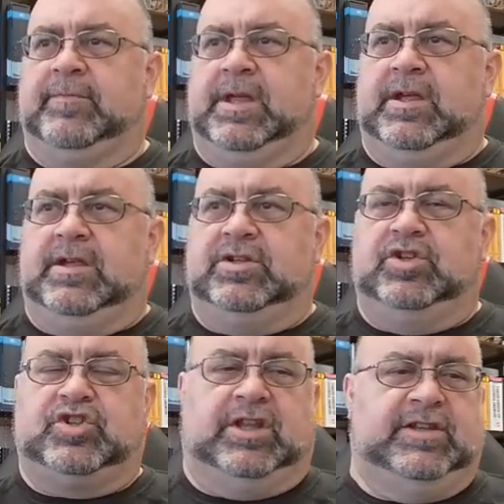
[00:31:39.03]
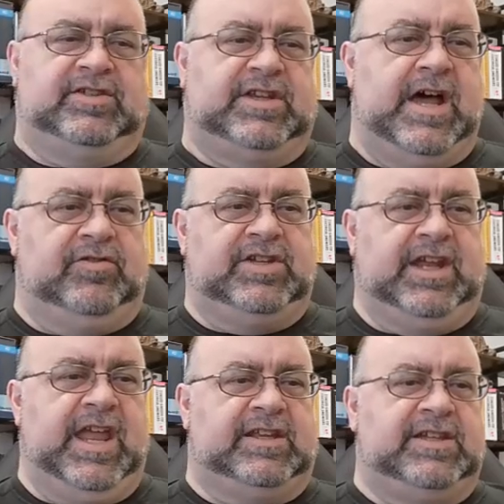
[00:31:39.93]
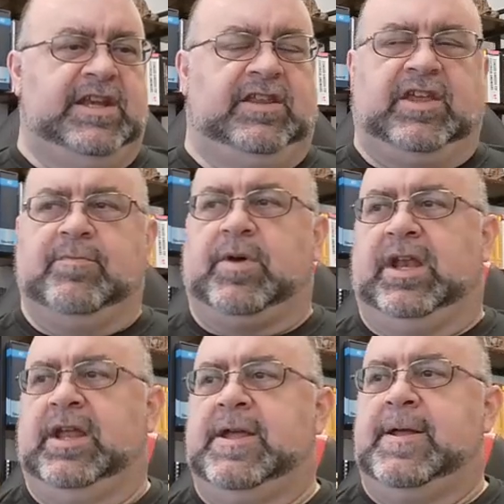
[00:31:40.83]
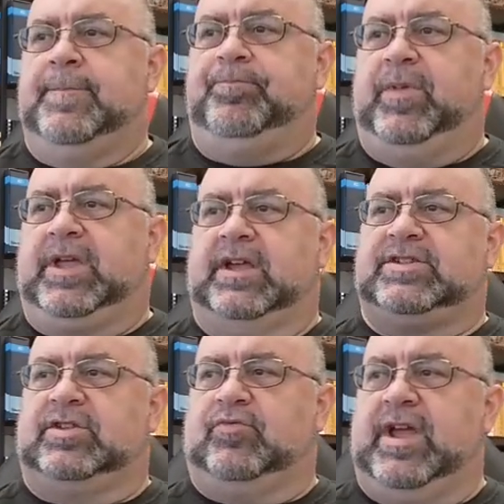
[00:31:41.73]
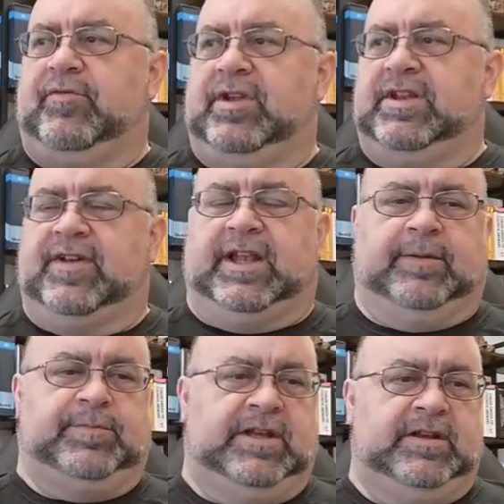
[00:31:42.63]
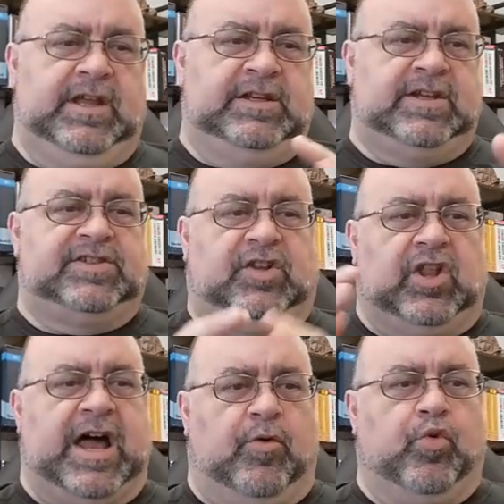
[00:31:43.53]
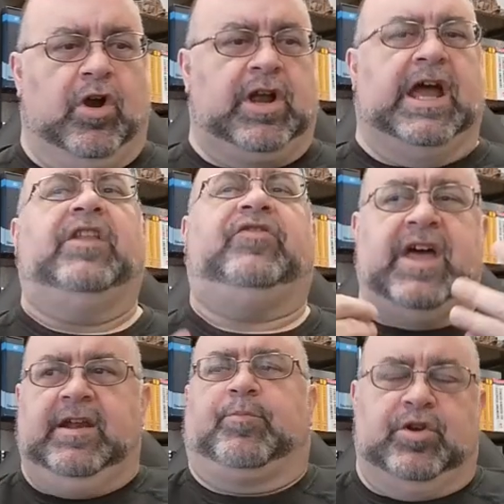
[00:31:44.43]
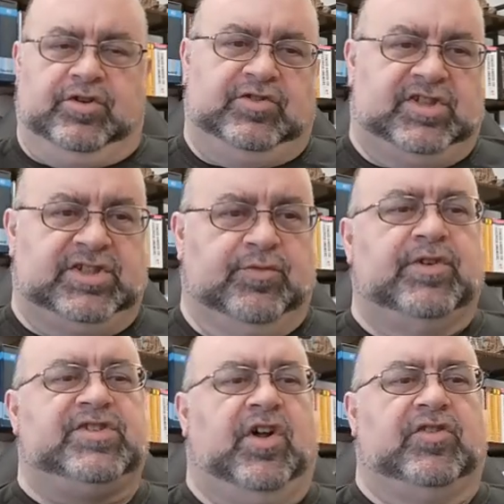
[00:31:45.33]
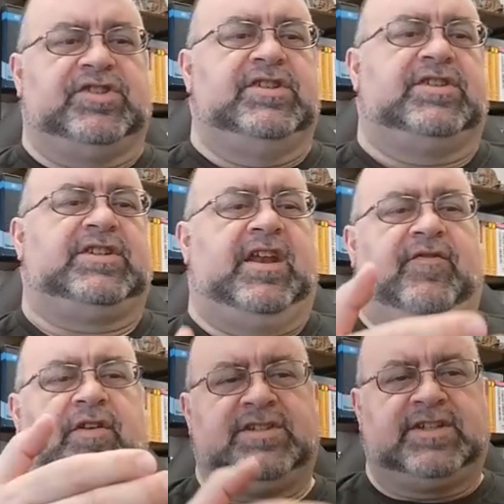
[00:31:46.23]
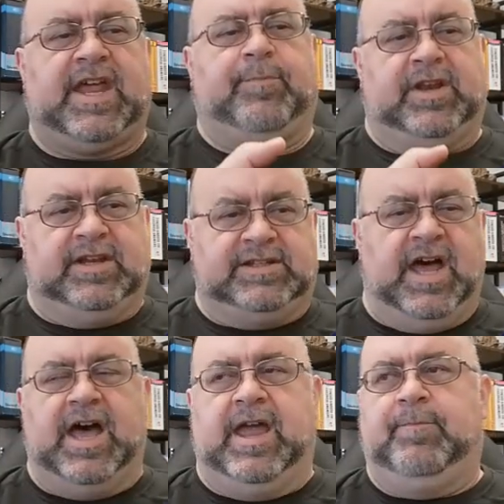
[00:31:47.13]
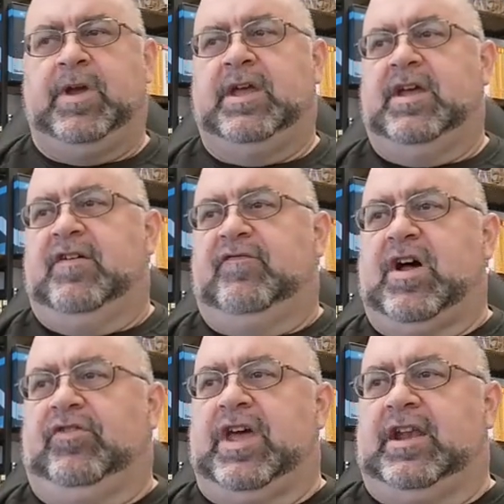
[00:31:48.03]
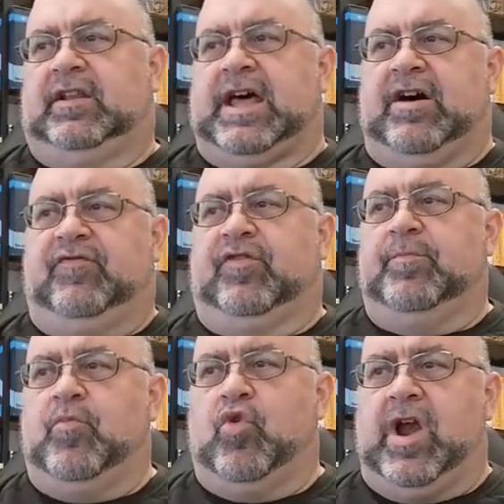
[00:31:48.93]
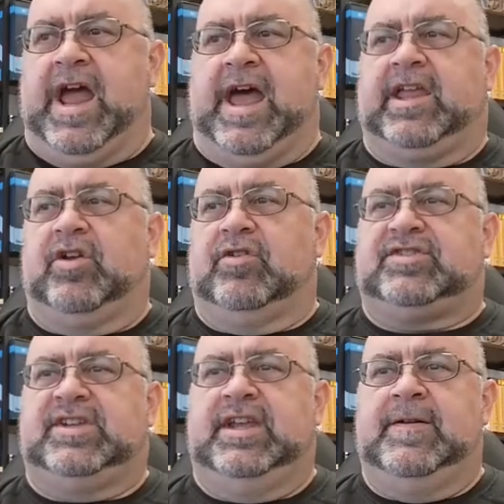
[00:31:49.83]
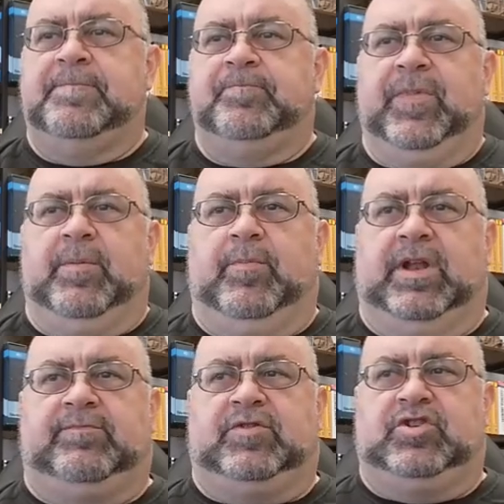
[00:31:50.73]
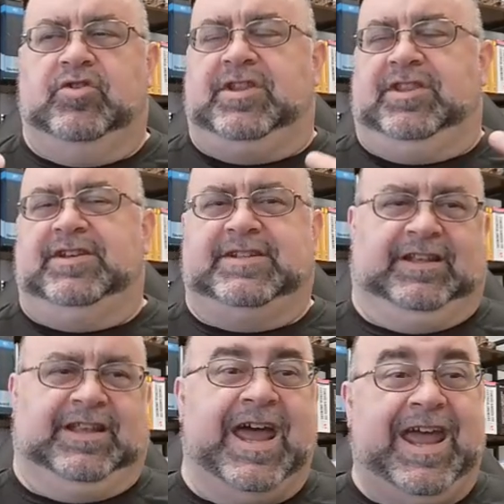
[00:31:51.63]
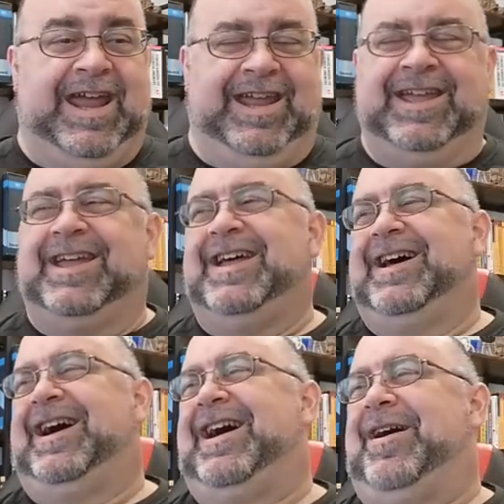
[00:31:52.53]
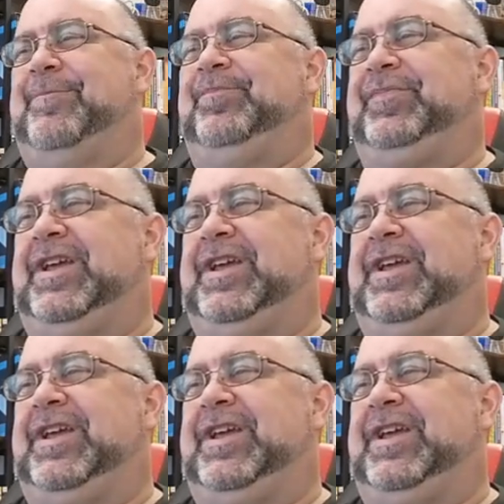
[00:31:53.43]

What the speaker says: you shut this down so you can't see anything, but because of the way we developed it, it does a lot of work, and then it produces the results instead of a step at a time. Found that allowed for more accuracy, but due to the delay, because